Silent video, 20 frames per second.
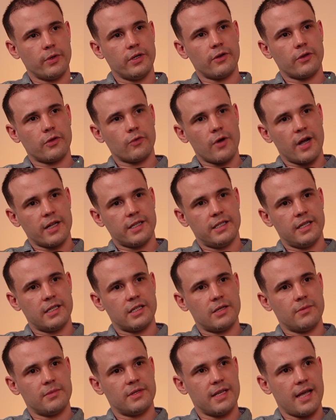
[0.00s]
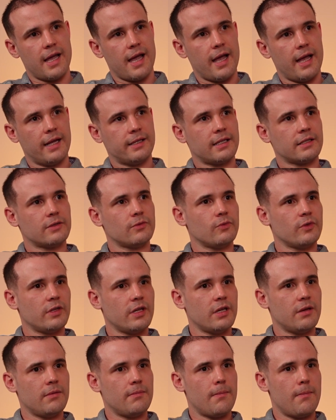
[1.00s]
when you've got the right systems there, it doesn't
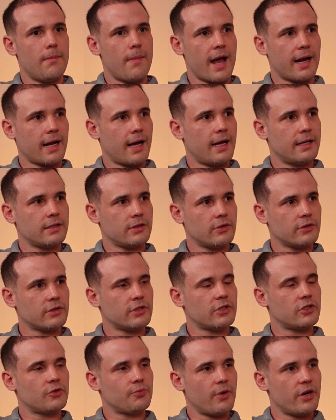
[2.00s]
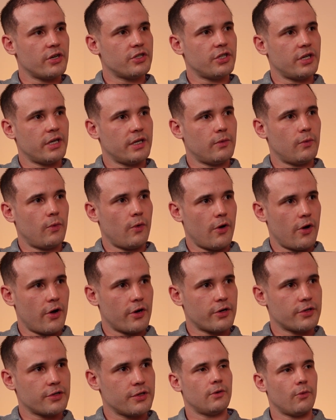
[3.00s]
really matter as long as the spreadsheet
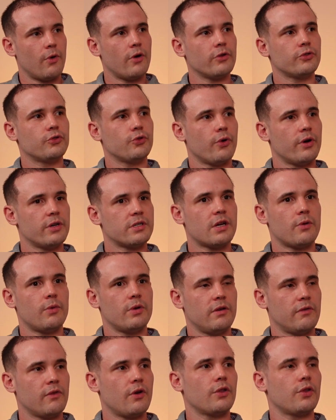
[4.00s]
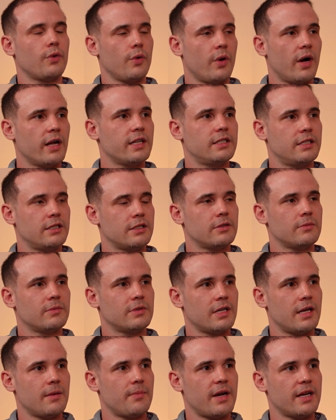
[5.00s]
works. The world's your oyster when you've got the right systems
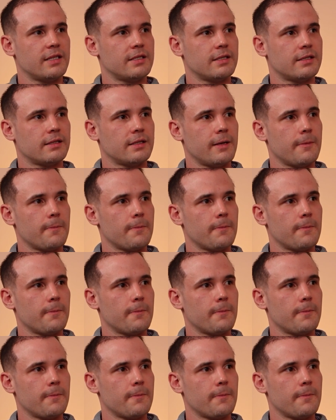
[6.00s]
there, basically.